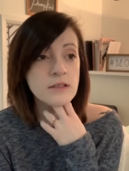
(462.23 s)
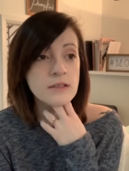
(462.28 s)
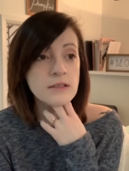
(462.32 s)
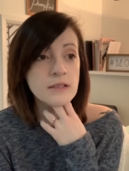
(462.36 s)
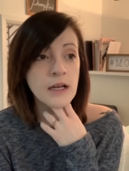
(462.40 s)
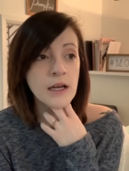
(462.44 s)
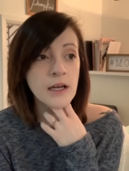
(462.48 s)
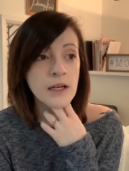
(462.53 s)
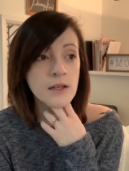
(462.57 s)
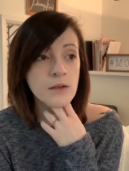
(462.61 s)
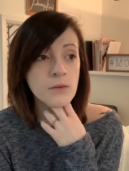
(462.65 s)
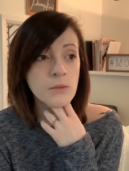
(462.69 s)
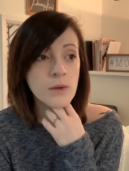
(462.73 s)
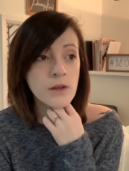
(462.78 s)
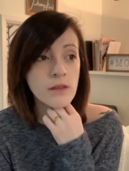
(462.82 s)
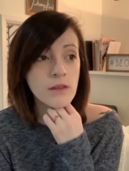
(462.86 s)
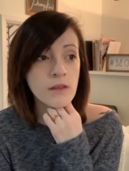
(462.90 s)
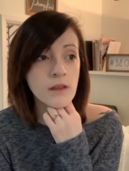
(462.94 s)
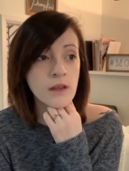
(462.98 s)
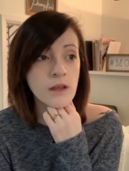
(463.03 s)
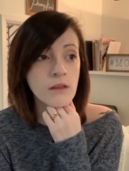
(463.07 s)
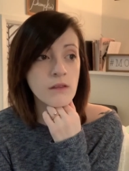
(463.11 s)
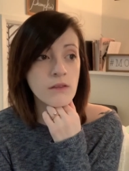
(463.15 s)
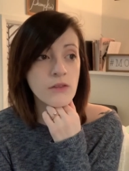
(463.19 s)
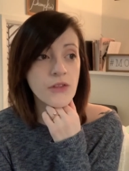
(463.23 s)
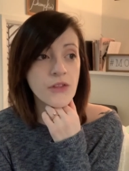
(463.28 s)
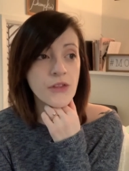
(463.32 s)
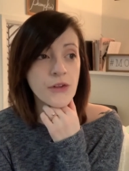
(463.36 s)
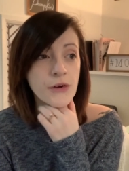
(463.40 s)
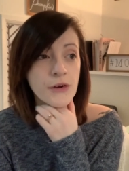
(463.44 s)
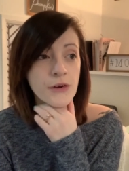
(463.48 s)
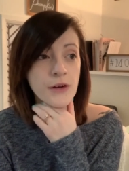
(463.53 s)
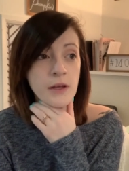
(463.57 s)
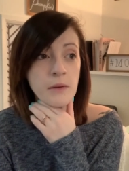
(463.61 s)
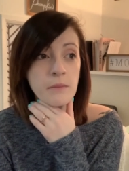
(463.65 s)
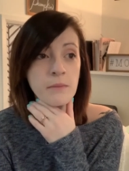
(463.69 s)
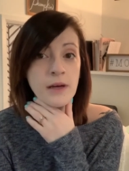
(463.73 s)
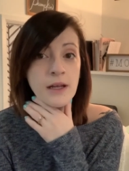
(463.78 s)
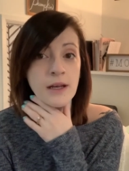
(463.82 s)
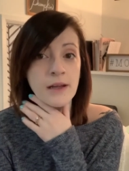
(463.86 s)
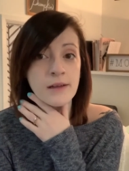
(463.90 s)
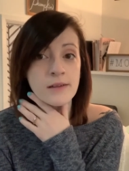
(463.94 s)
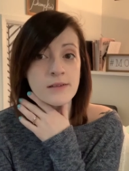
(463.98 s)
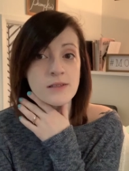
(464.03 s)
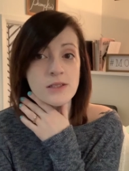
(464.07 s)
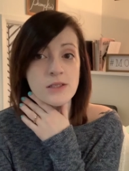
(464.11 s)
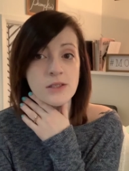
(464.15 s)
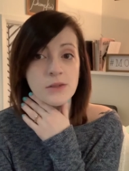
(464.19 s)
said within 30
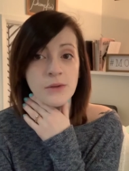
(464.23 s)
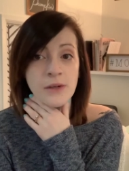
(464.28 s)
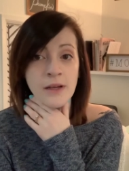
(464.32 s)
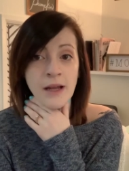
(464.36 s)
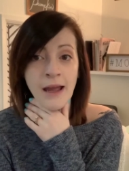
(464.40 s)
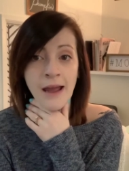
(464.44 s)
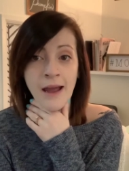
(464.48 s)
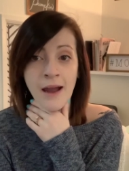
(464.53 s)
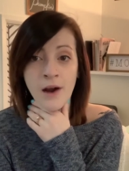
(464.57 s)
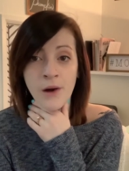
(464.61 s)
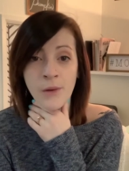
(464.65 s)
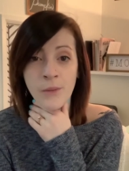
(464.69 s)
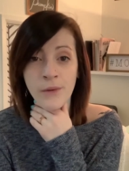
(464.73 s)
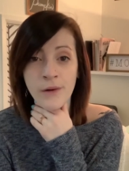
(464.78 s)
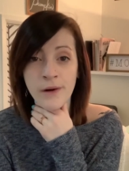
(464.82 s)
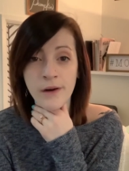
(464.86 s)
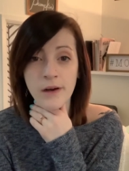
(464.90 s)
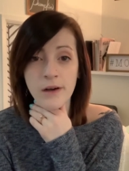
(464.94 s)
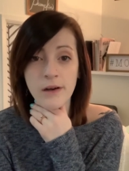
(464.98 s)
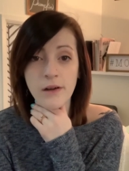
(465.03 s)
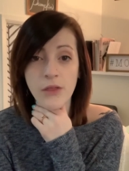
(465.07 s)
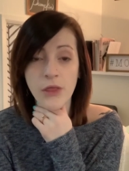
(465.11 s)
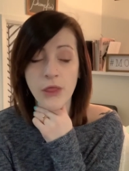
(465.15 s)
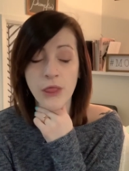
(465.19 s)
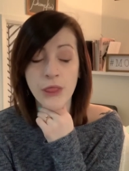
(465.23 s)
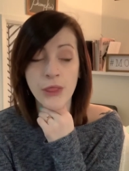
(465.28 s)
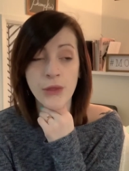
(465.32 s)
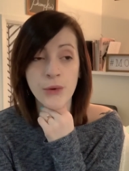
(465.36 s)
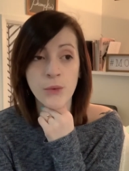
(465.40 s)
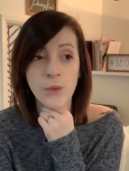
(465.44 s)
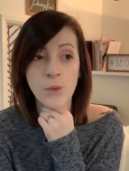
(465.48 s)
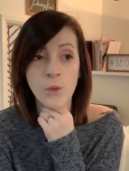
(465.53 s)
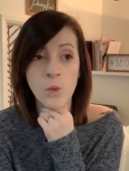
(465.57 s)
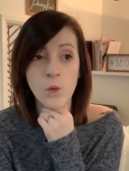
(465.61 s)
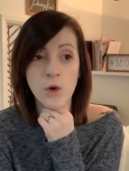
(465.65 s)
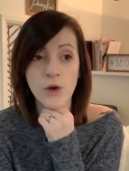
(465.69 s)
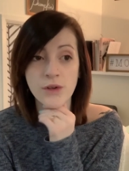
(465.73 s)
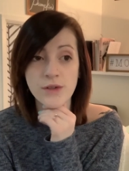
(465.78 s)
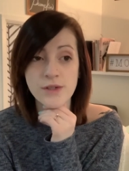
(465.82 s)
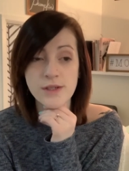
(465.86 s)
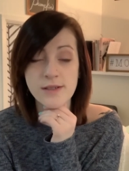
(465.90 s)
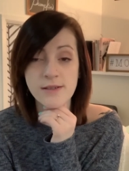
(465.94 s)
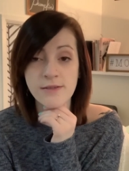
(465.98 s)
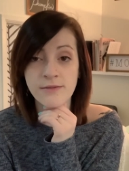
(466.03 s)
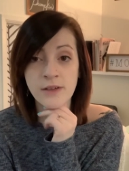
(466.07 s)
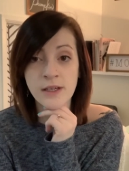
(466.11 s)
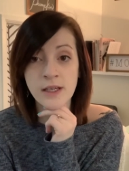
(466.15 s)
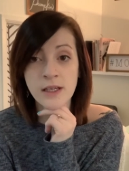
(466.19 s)
minutes to an hour, the worst
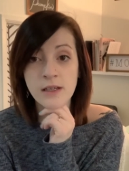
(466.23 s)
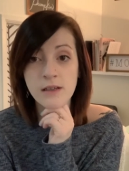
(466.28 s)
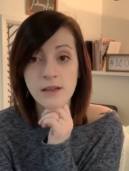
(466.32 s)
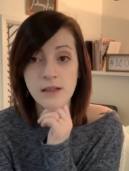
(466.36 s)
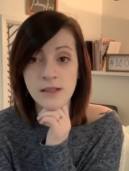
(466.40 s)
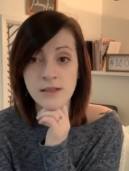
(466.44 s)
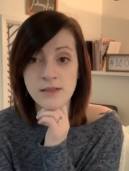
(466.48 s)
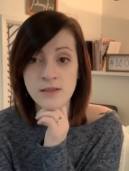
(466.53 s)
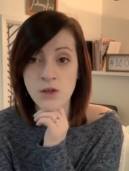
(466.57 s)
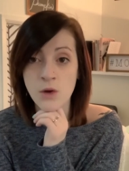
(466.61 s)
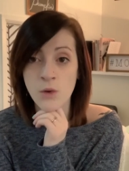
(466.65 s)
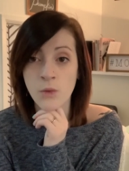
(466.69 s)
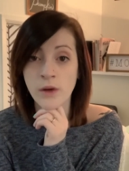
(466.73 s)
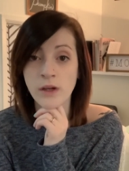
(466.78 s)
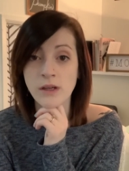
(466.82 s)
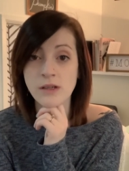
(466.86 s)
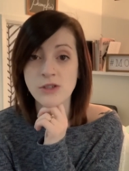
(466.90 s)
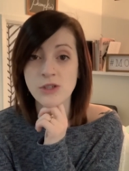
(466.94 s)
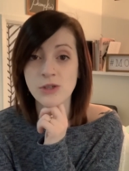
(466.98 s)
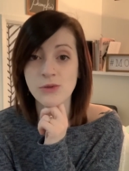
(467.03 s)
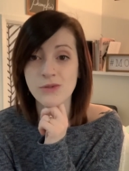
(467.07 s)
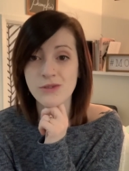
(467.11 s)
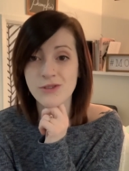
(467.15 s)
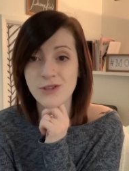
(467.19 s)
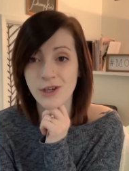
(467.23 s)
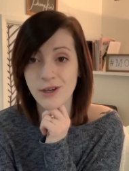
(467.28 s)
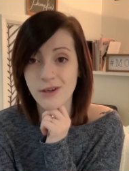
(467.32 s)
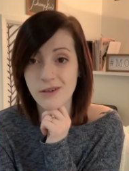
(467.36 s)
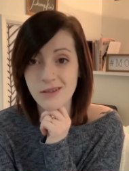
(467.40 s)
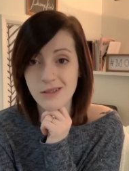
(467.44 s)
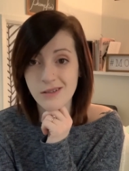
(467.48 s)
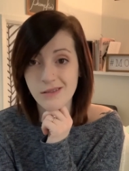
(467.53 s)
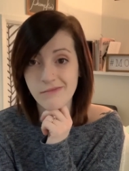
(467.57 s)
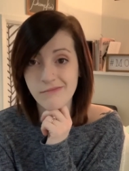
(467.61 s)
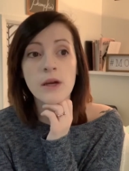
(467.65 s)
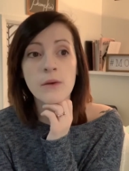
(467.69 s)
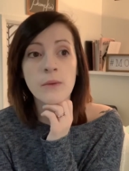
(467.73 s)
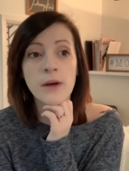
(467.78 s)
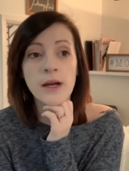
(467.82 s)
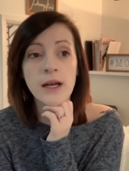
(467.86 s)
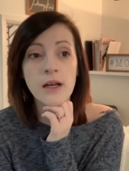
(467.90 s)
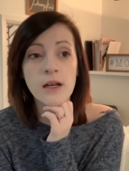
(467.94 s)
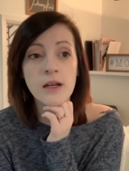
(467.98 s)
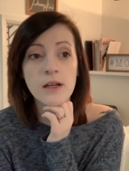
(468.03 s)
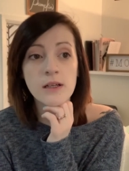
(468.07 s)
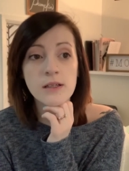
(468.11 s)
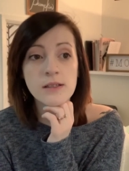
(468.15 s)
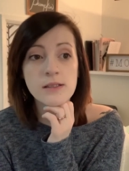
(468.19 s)
of it is going to start. I
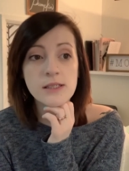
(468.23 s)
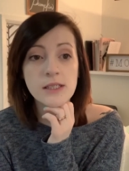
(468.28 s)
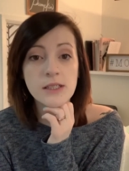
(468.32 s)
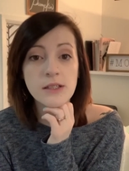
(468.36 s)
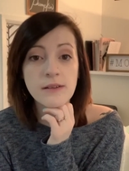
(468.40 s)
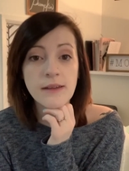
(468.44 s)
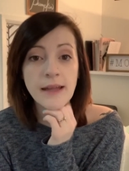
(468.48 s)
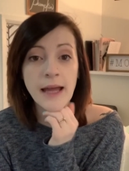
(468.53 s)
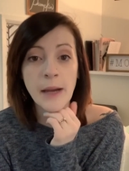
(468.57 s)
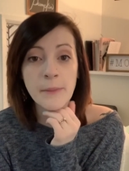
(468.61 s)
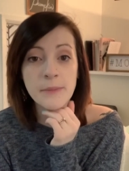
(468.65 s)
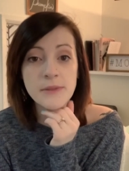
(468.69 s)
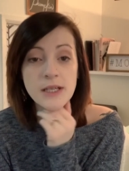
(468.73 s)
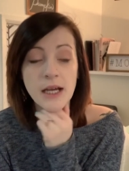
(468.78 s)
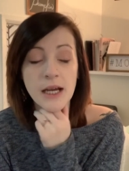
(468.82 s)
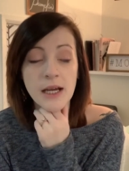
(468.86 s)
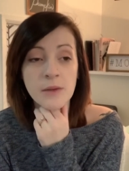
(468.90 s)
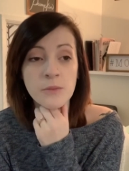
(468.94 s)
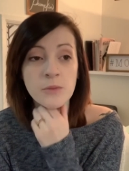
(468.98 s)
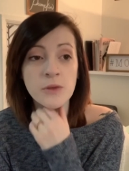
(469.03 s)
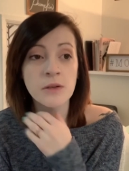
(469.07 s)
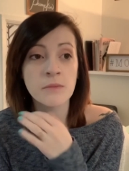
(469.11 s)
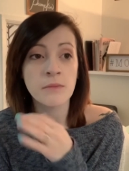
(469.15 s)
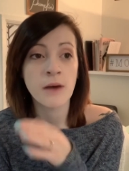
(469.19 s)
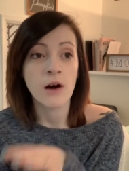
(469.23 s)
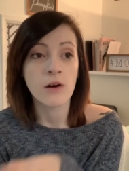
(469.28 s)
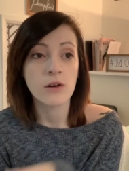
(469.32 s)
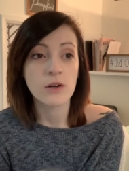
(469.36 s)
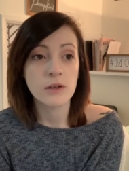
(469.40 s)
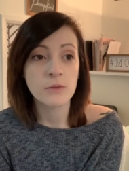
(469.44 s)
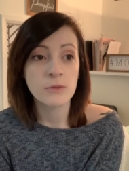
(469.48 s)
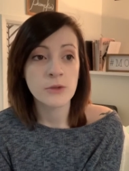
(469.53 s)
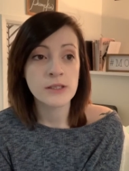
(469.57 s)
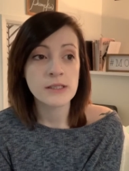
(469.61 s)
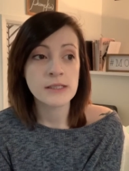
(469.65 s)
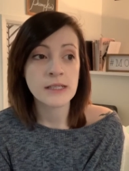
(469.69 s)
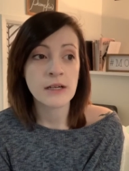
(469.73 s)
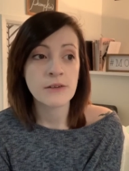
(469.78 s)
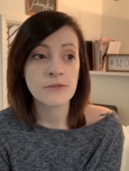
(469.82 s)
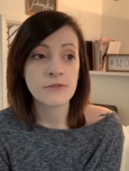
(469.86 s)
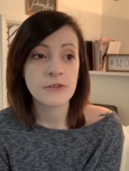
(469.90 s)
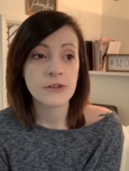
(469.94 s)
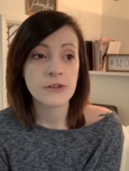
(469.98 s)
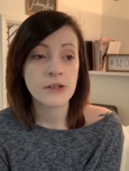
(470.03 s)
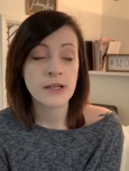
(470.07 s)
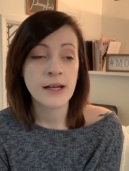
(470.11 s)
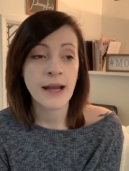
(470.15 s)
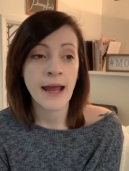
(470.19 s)
waited until nap time when Malcolm went down
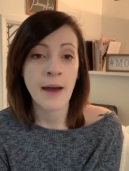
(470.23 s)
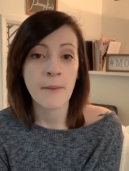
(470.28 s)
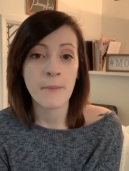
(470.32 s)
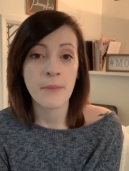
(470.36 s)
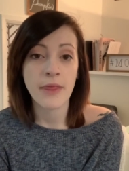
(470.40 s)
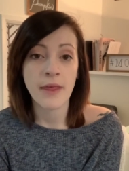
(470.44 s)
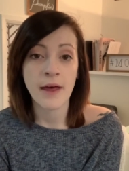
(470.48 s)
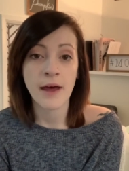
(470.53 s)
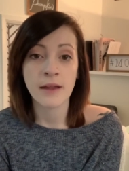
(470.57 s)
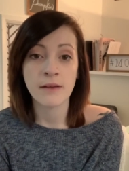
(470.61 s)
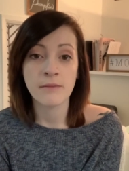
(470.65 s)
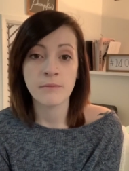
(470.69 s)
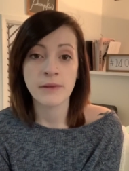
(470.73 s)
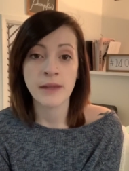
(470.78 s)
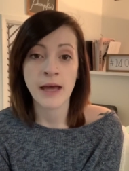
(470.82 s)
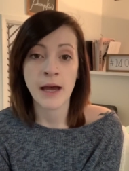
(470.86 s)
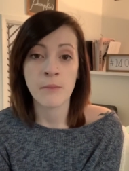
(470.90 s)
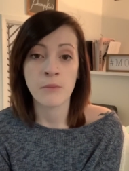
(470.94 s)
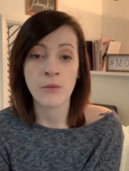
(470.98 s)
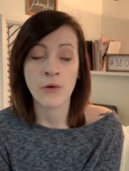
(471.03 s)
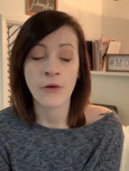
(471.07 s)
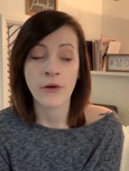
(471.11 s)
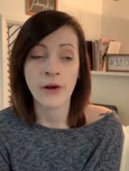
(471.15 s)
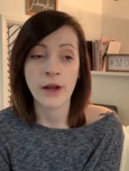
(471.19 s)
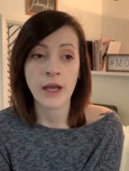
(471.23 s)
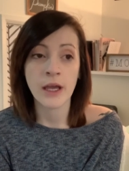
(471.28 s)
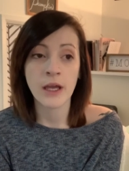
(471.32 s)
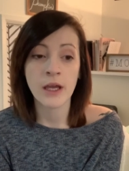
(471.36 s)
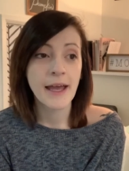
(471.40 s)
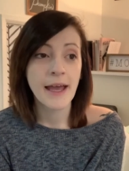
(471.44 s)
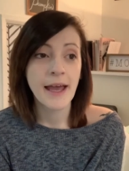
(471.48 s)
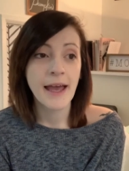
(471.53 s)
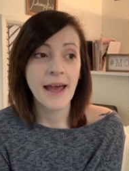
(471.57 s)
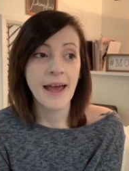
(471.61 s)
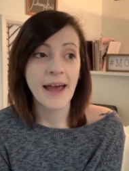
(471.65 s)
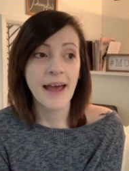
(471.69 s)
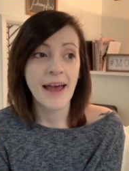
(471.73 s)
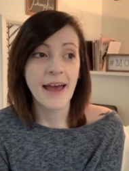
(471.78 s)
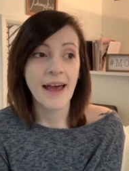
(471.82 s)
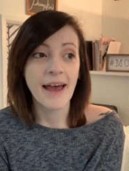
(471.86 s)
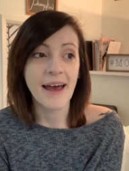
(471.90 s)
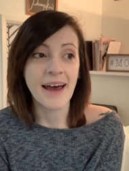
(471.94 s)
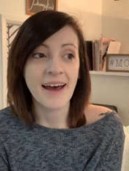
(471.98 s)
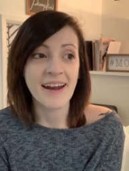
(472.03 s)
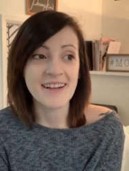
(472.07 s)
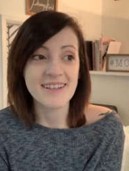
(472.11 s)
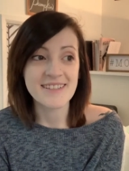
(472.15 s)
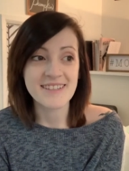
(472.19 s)
for a nap that morning,
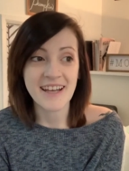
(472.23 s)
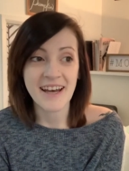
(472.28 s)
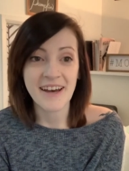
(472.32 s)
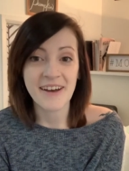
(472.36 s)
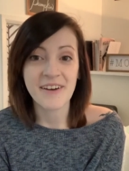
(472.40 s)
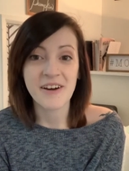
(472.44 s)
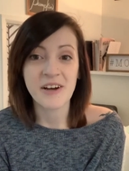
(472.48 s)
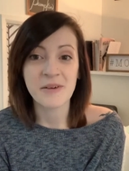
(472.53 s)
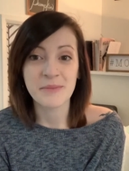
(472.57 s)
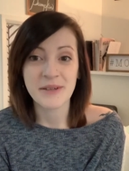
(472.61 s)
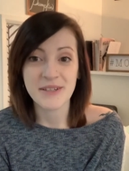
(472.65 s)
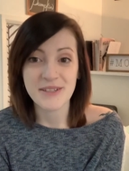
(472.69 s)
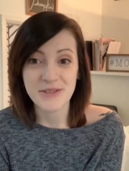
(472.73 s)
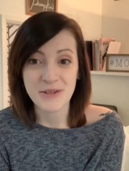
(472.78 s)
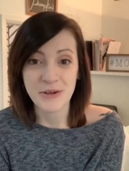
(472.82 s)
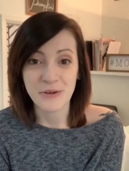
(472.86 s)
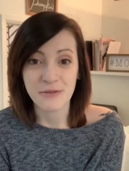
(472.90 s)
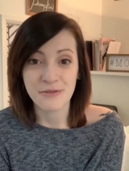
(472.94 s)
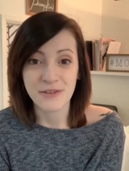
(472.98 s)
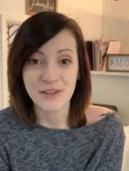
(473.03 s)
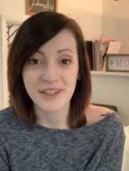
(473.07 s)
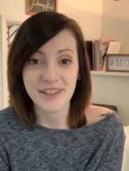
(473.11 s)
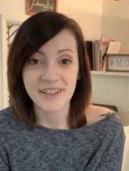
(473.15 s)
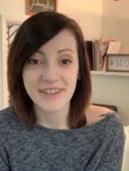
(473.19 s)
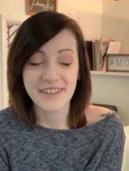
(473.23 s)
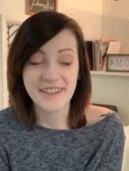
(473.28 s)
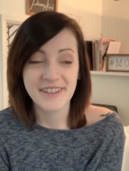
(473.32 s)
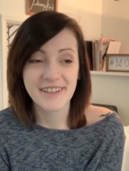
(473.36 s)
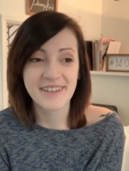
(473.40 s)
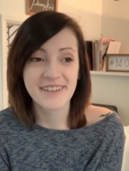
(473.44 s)
and I sat on my sofa